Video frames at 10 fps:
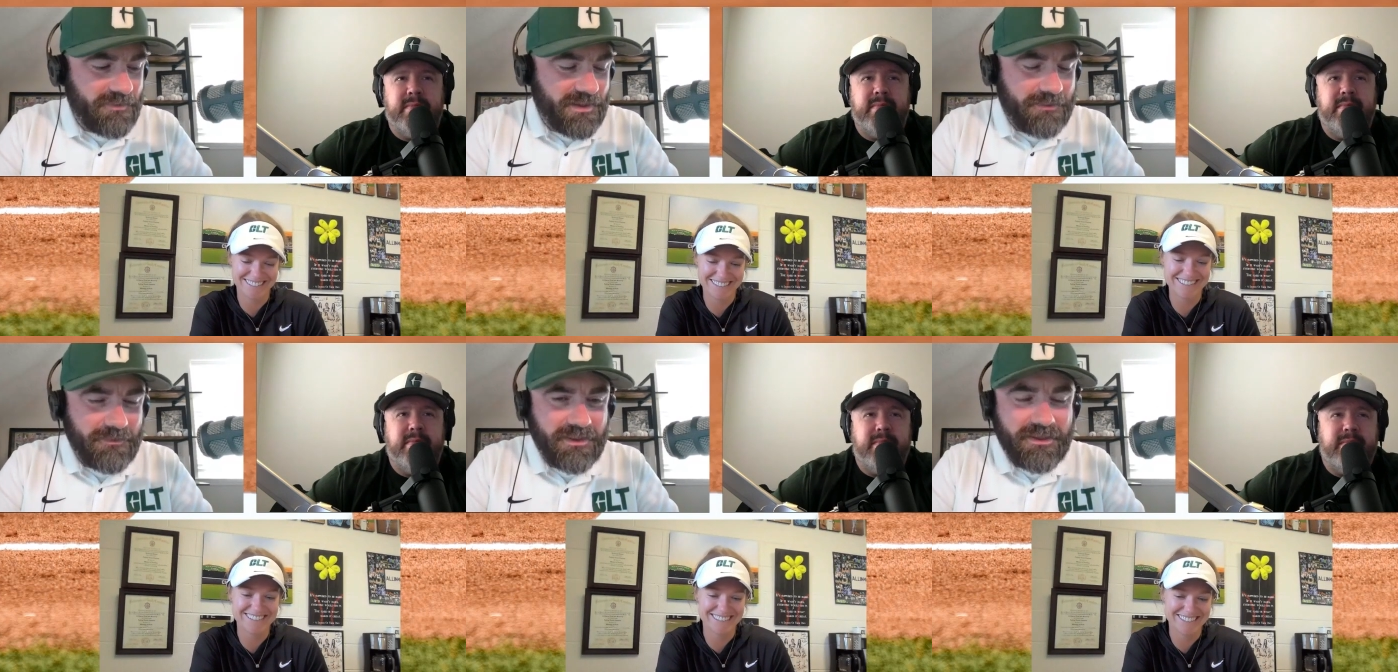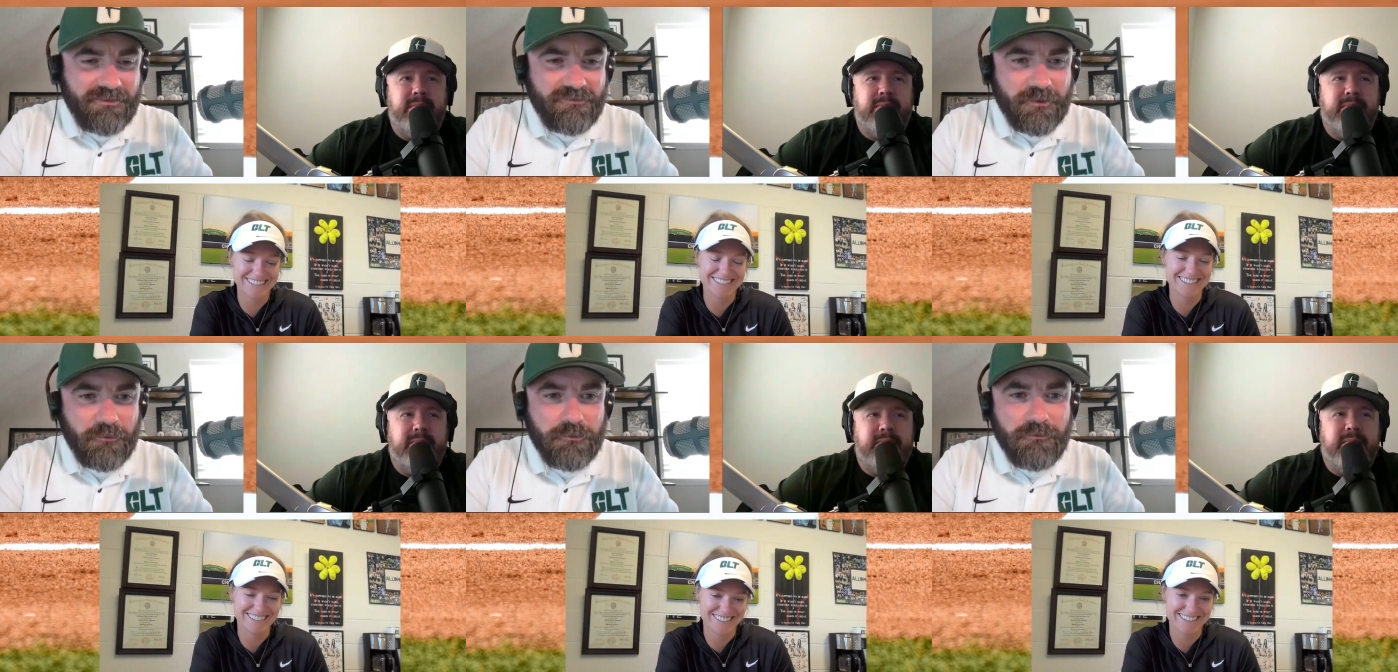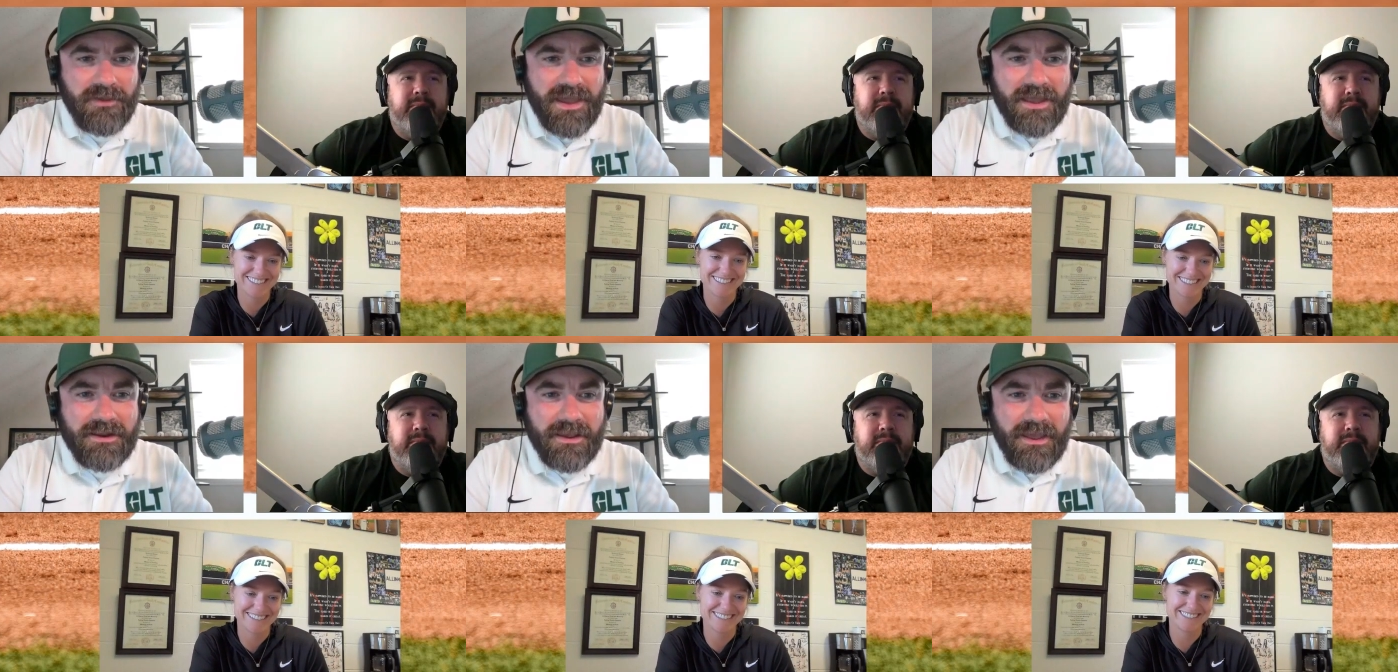Speaker 1: that, that he gets to go do
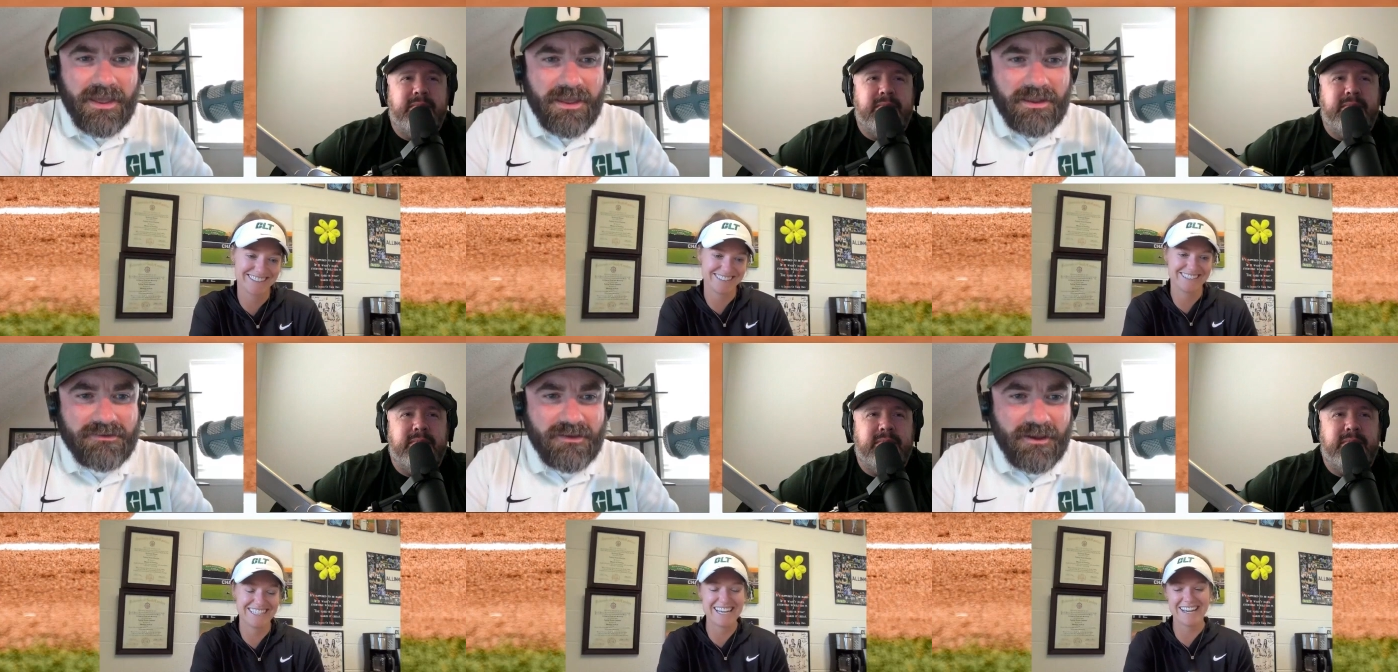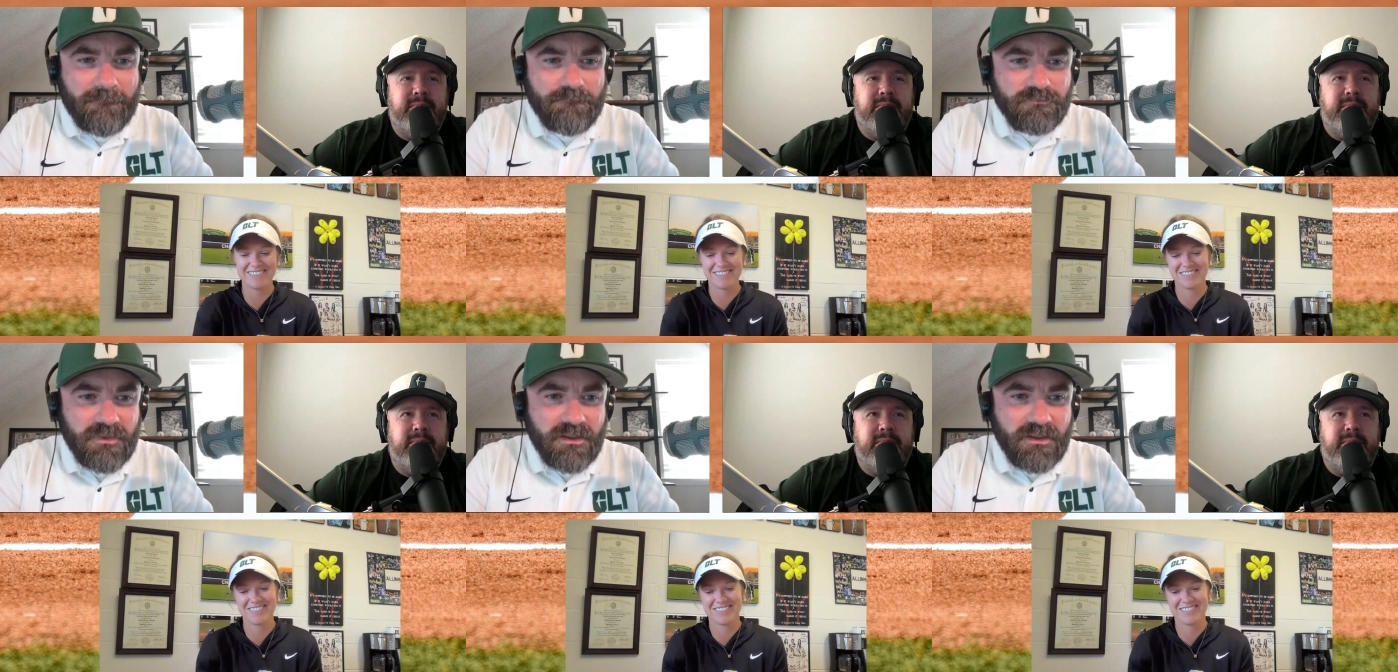that and um, yeah.